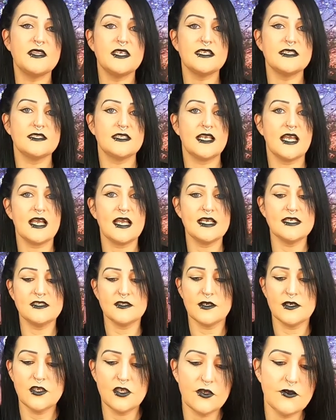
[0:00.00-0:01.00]
for this, guys.
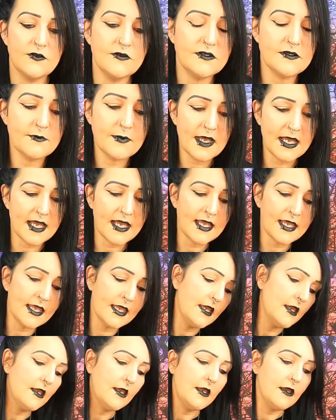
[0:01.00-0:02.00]
So I used
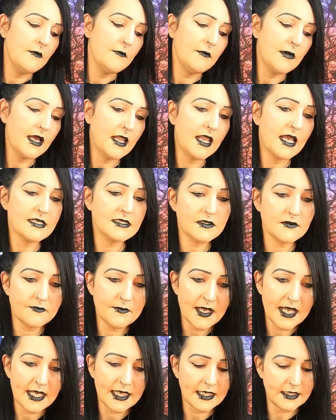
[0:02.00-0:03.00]
my last of
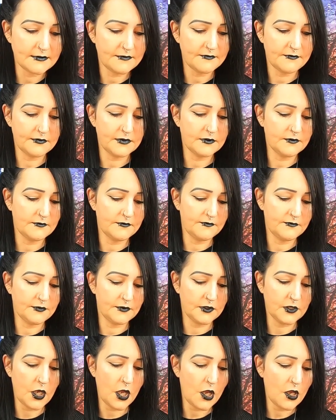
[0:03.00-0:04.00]
my
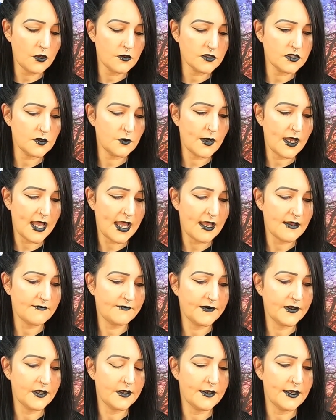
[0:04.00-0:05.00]
codes and what
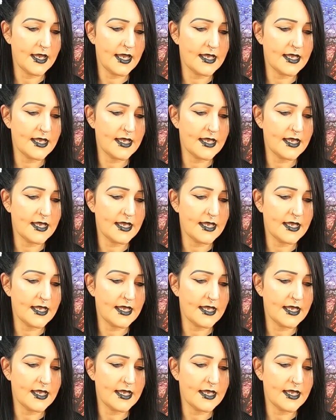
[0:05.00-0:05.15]
have you.